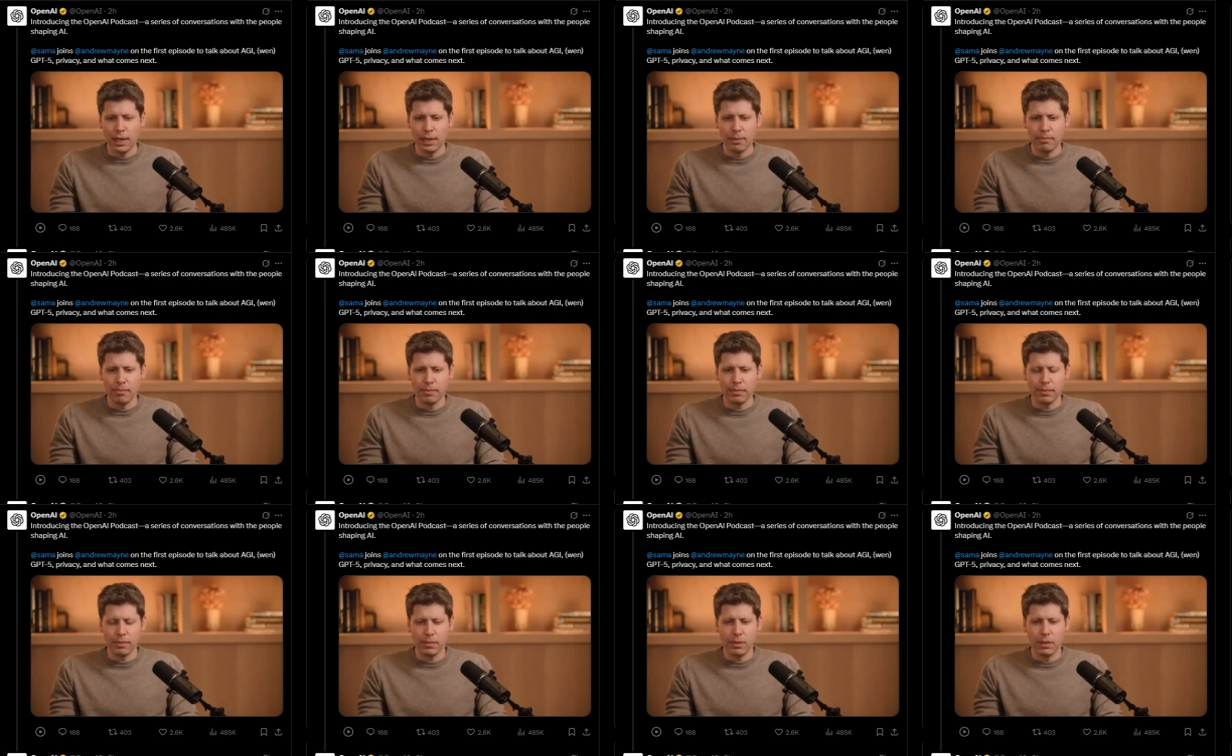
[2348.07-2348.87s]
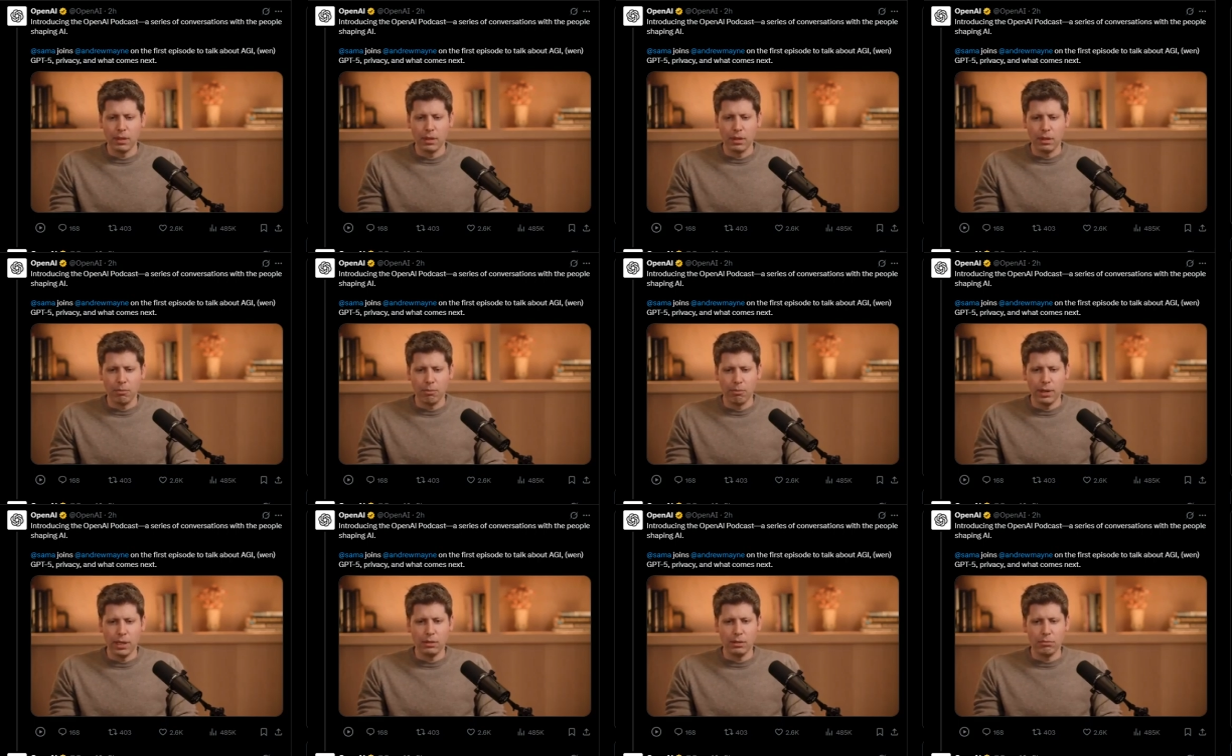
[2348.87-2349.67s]

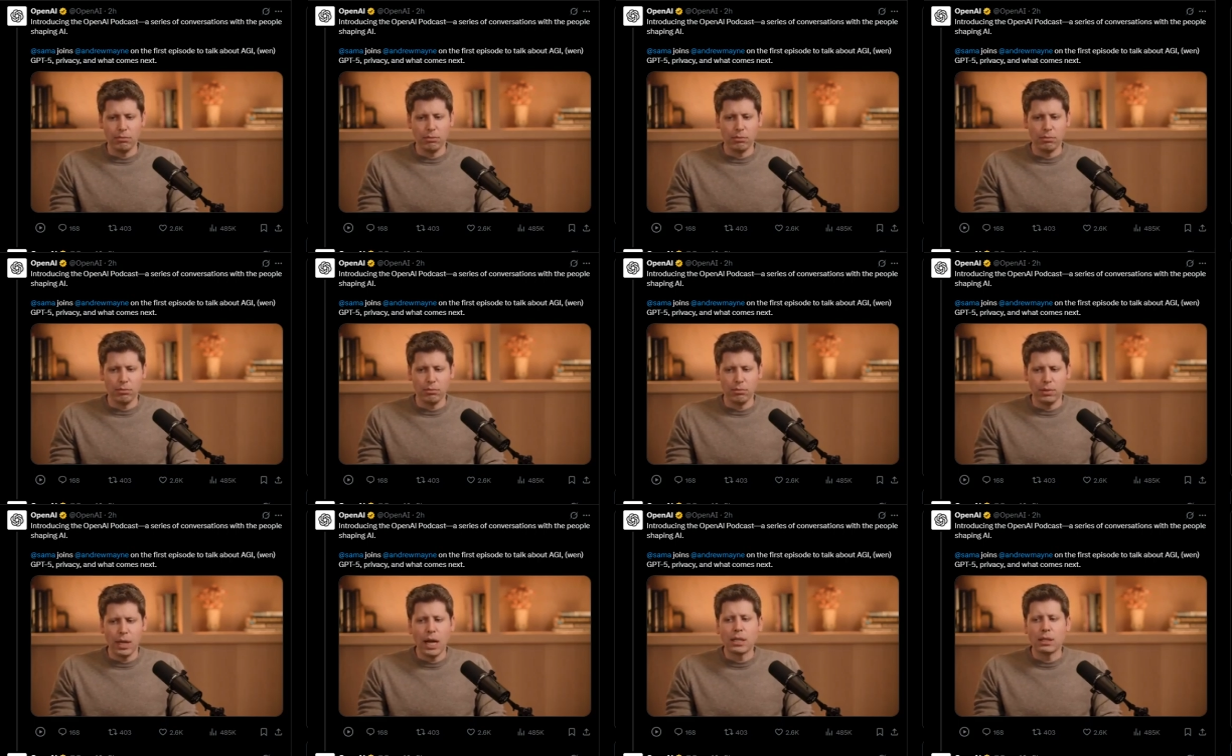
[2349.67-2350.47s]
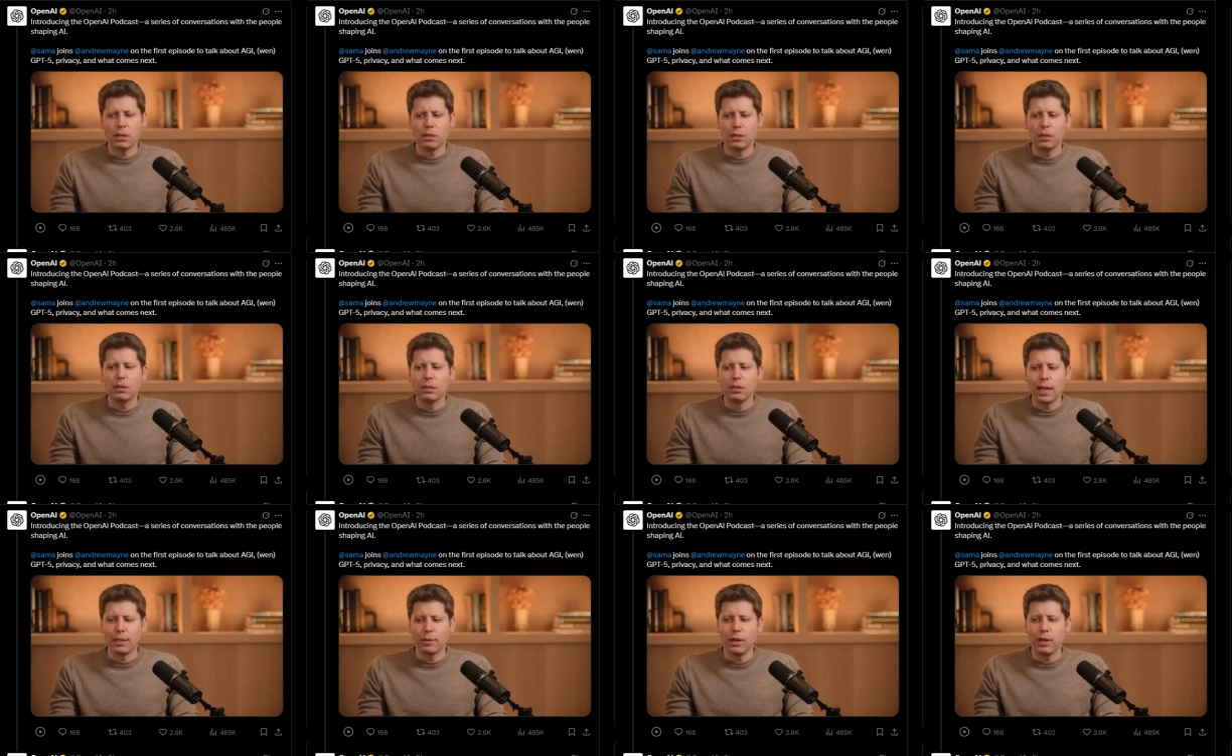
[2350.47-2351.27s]
But that's
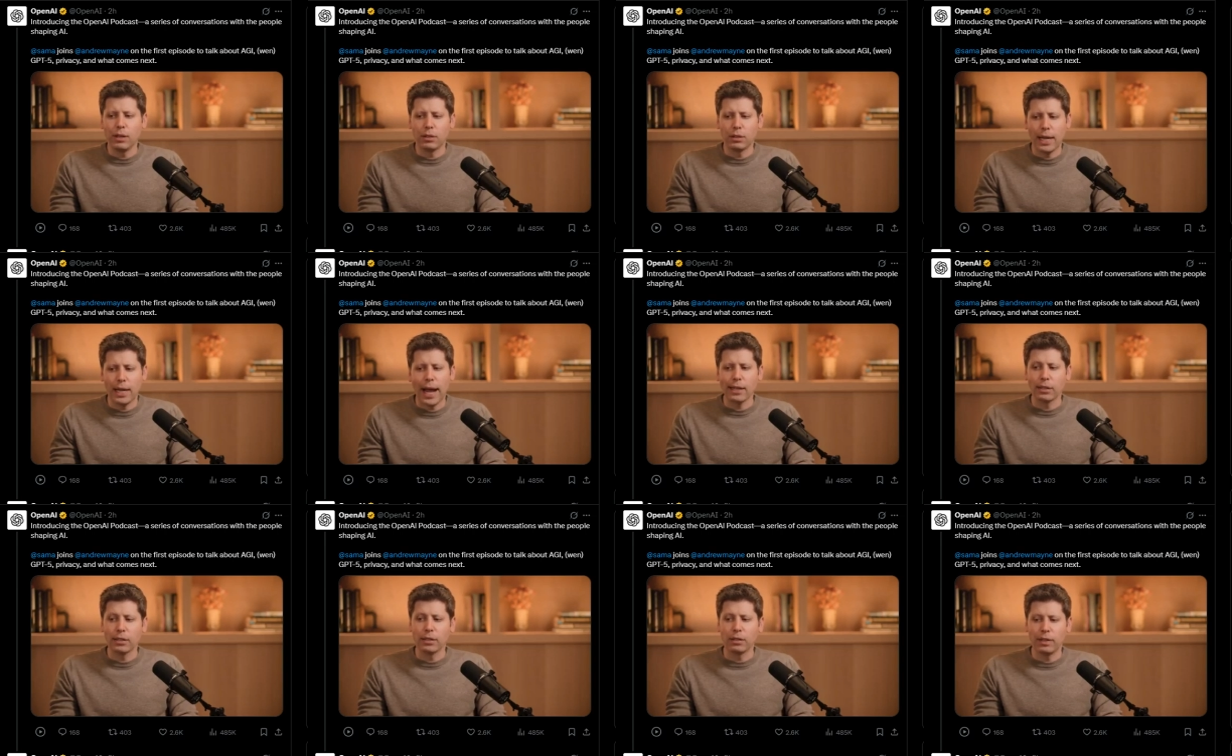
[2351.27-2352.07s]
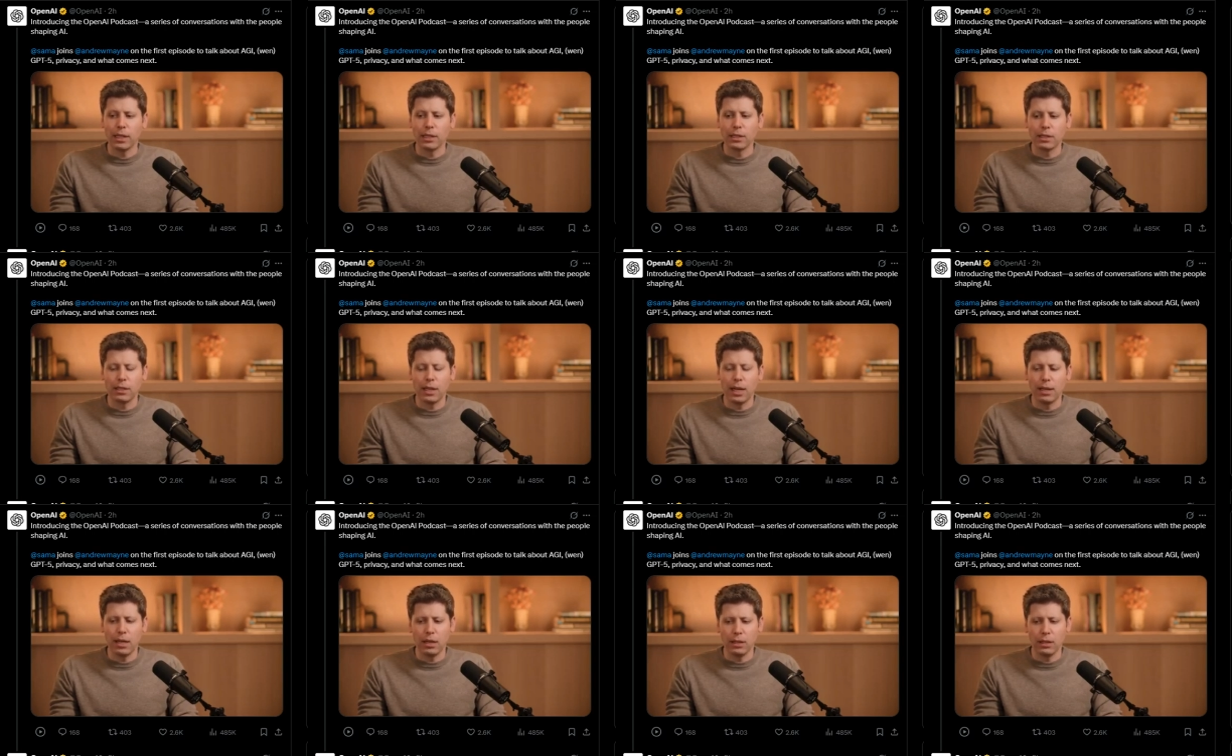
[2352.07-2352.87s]
very good tactical advice.
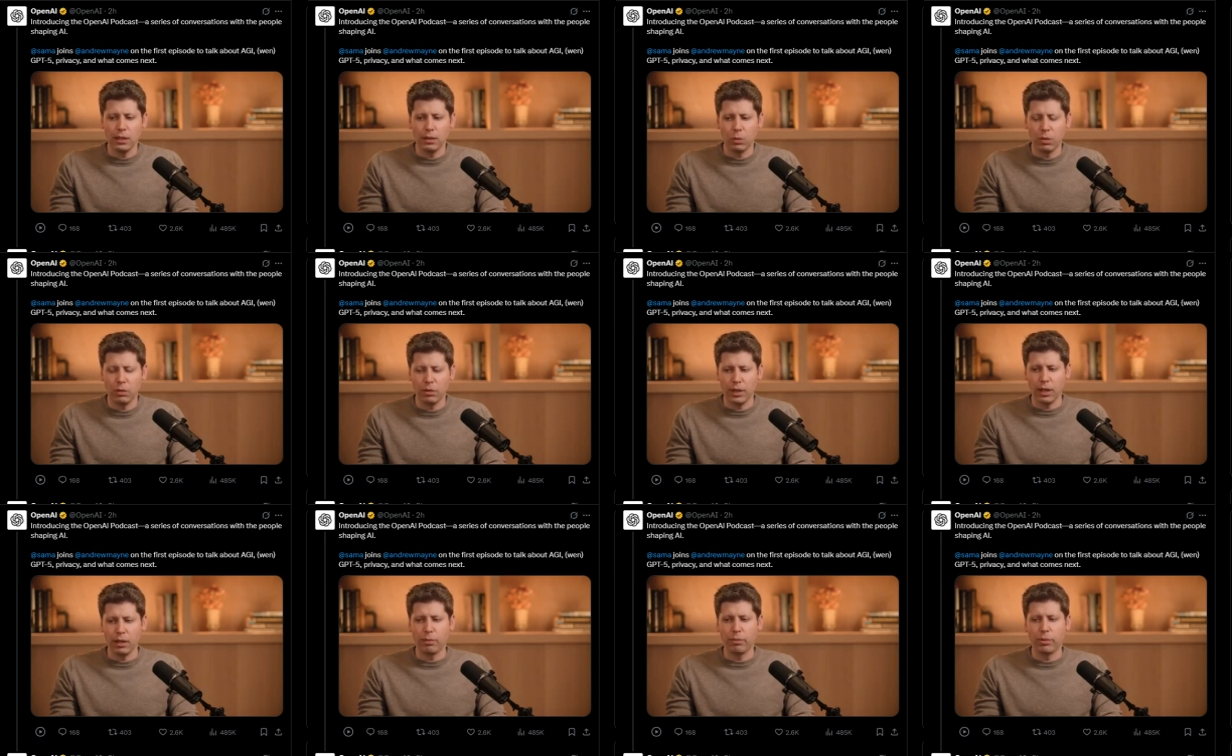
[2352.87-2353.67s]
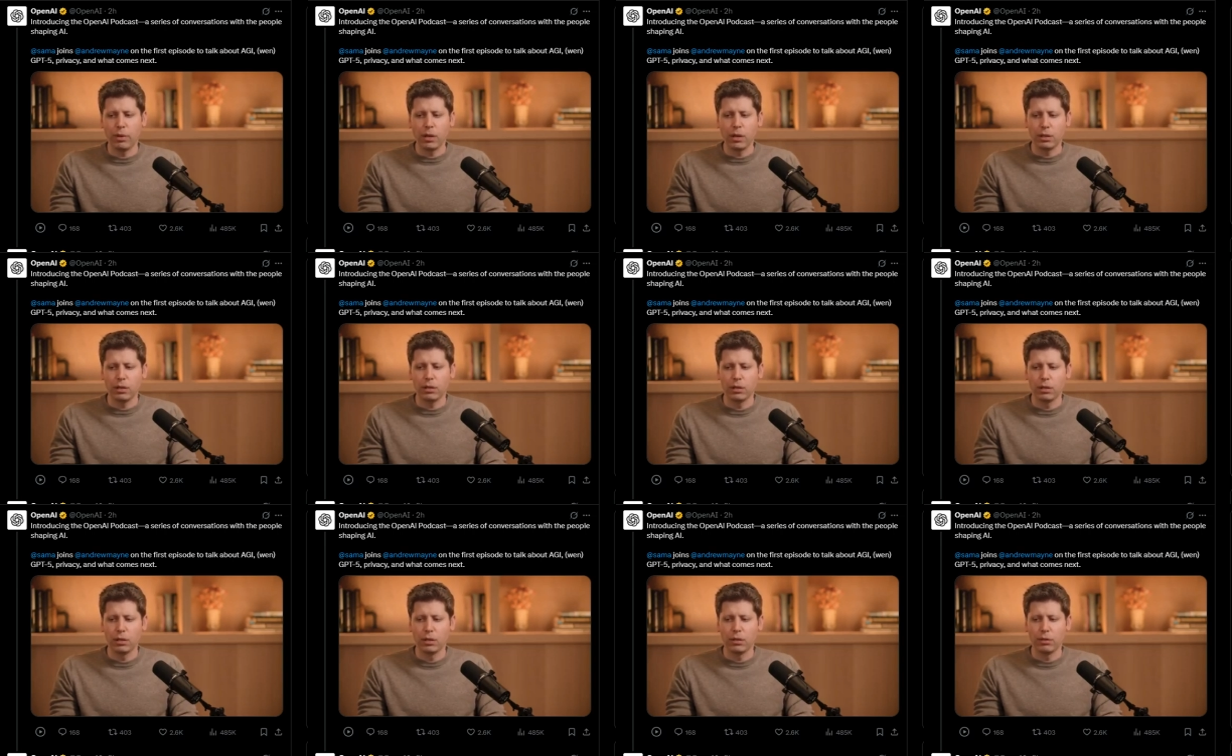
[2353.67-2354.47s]
And then on the sort of like
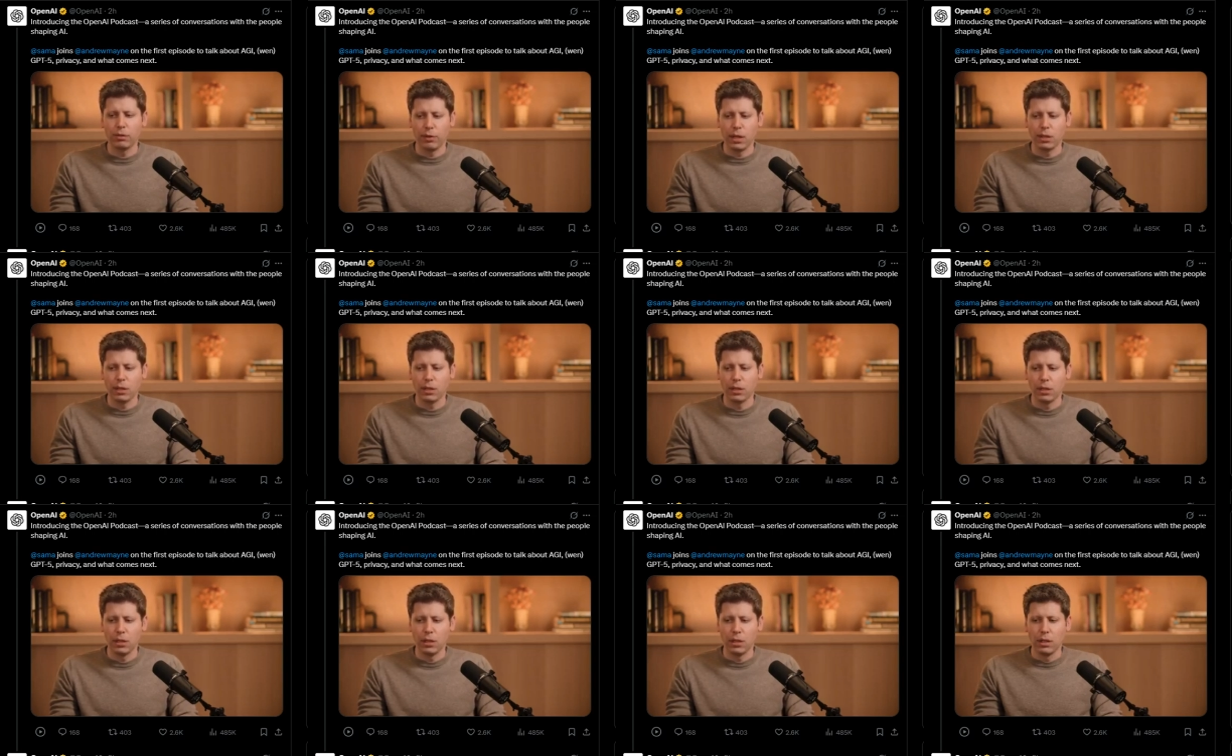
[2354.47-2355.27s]
broader front,